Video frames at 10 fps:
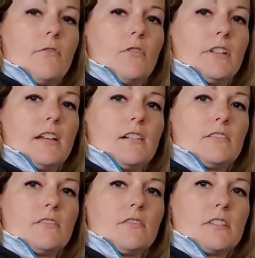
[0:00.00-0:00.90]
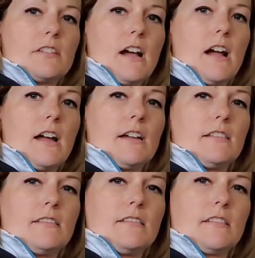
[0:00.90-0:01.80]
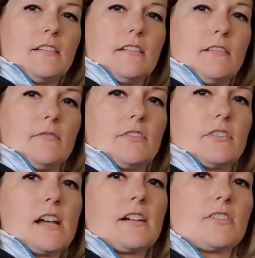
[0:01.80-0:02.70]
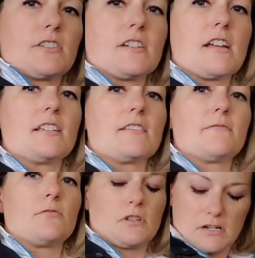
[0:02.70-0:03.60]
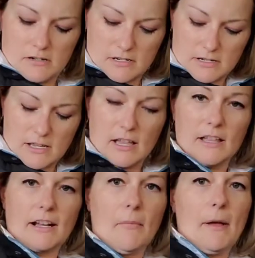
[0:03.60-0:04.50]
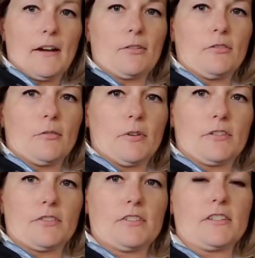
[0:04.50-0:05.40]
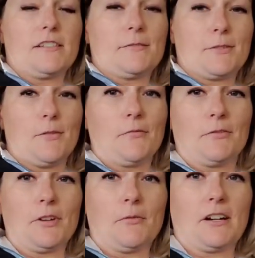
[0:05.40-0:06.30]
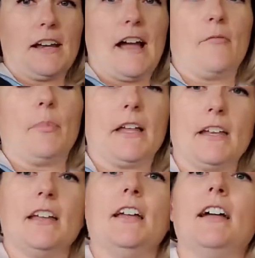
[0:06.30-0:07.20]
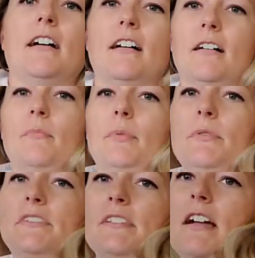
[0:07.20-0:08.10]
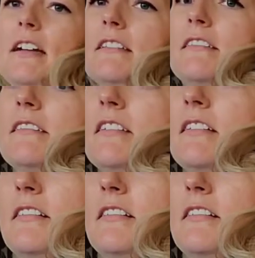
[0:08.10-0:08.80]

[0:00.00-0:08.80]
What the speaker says: fully undo the sides, which is actually nice for like a medical emergency, which hopefully you wouldn't have, but both sides